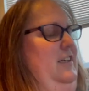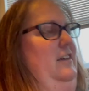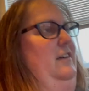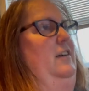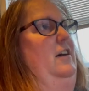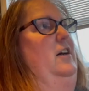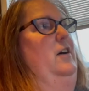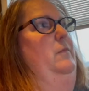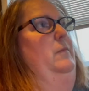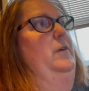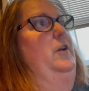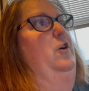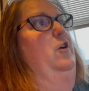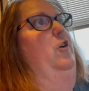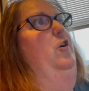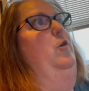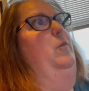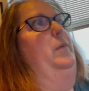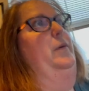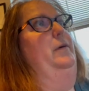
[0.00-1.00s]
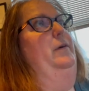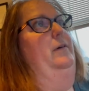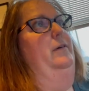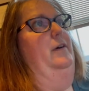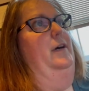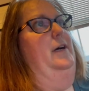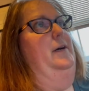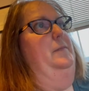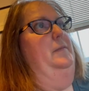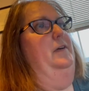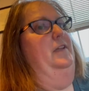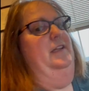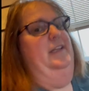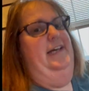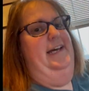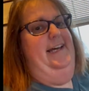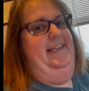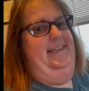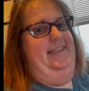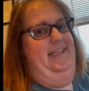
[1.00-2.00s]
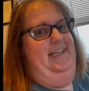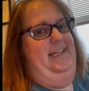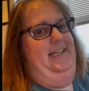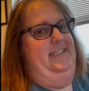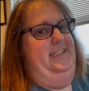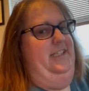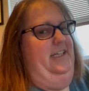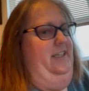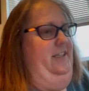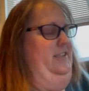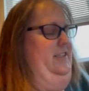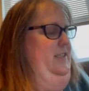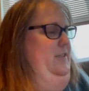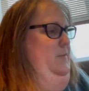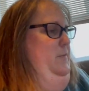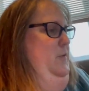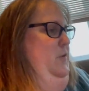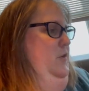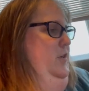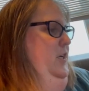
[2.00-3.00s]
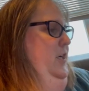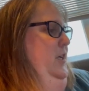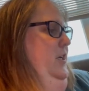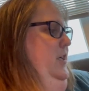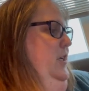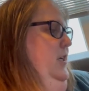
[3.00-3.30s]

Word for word: Oh, nope. I'm glad that I dug some more.